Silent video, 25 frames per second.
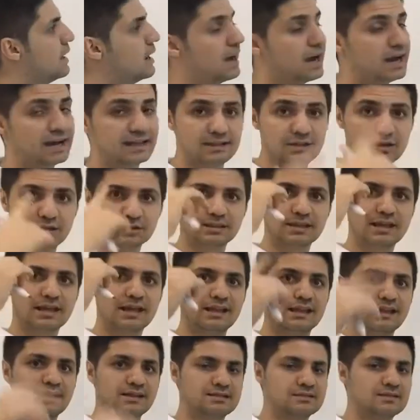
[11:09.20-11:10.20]
I thought
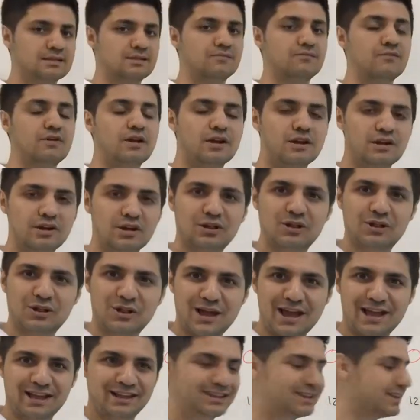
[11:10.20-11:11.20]
that we are
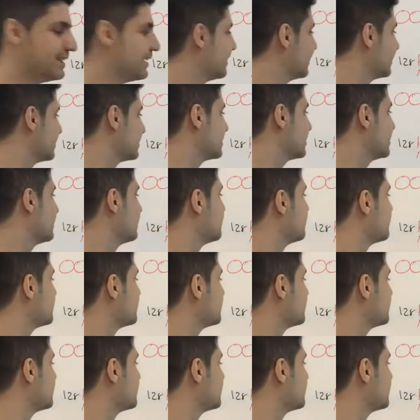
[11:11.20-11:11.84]
calculating